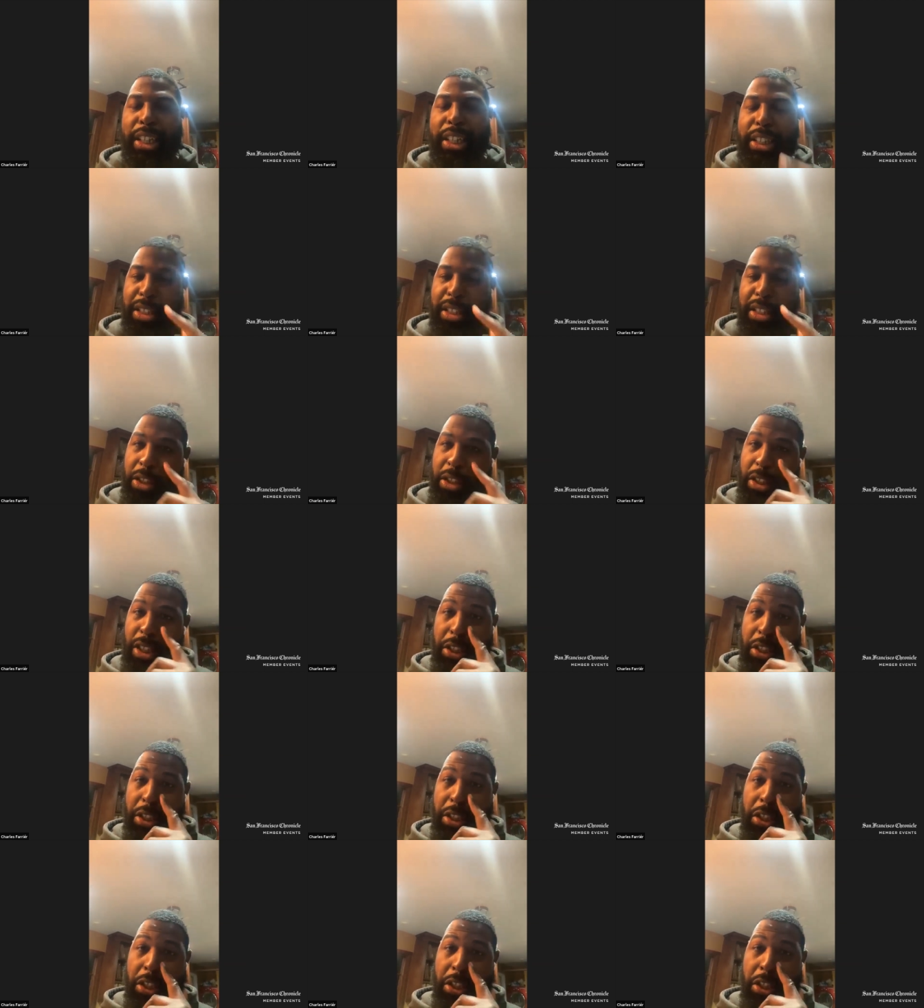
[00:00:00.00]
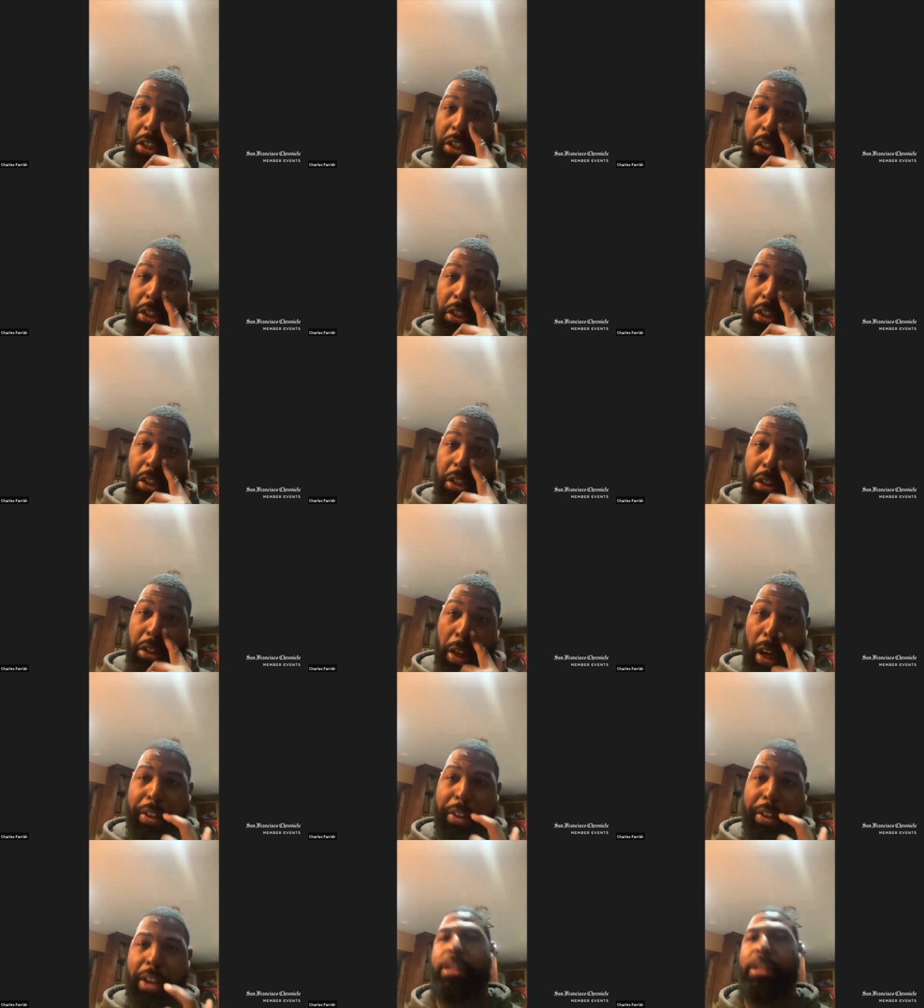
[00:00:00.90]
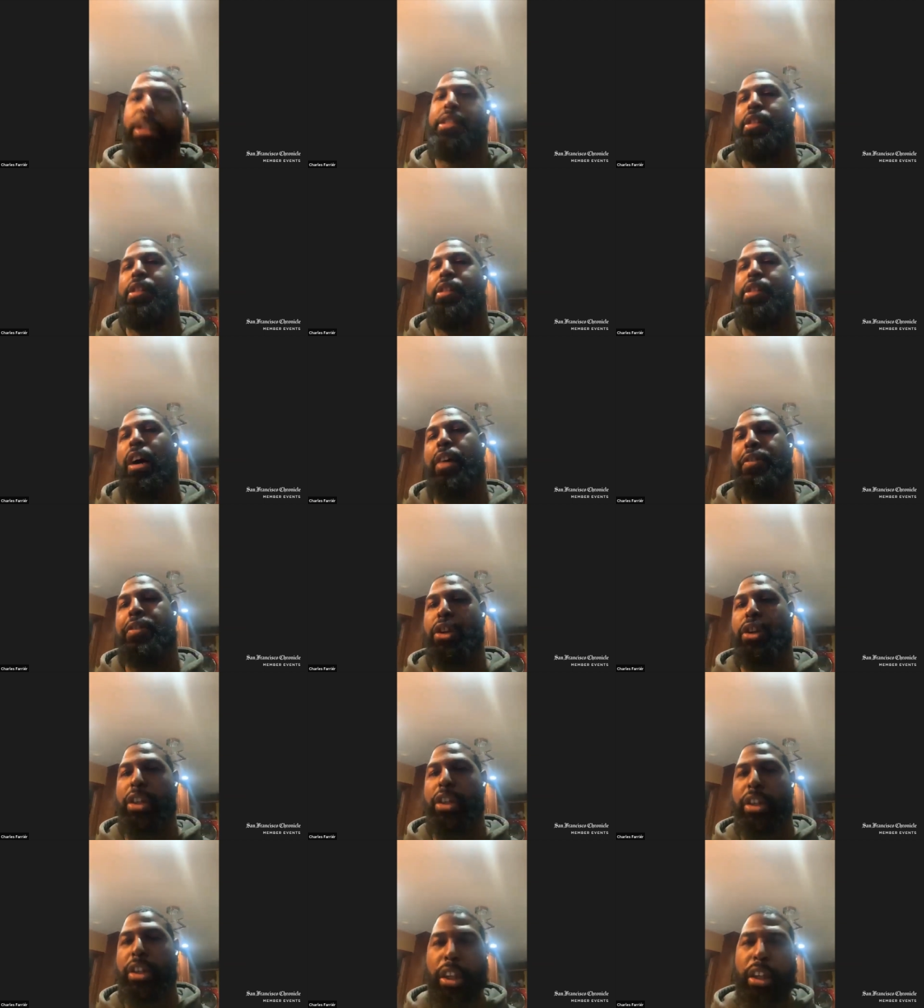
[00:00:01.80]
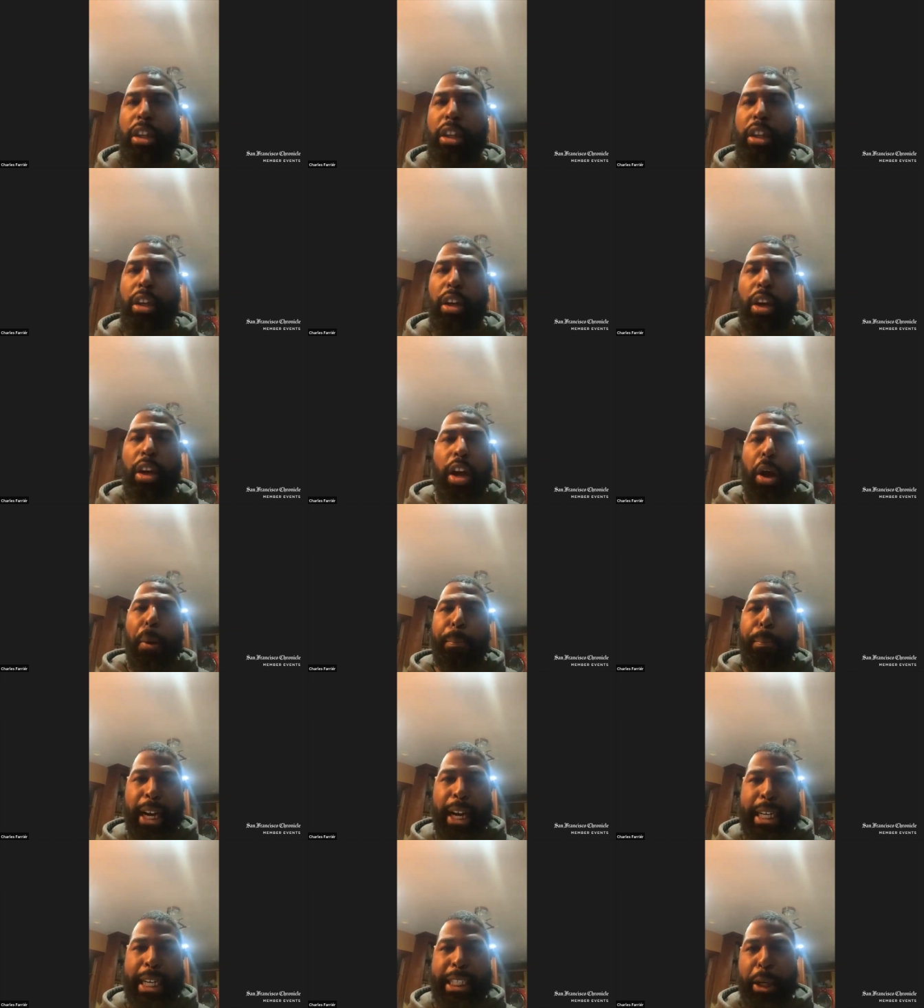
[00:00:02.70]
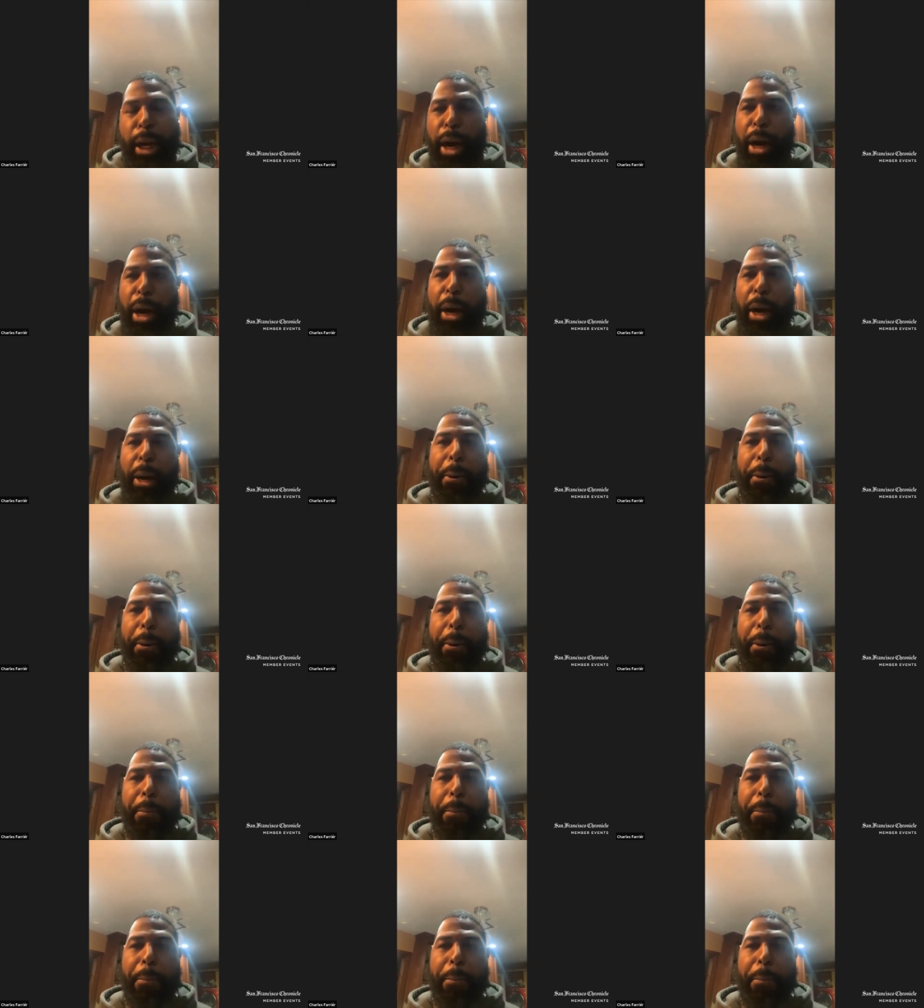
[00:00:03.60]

It's, it's soft. It's a soft cookie, but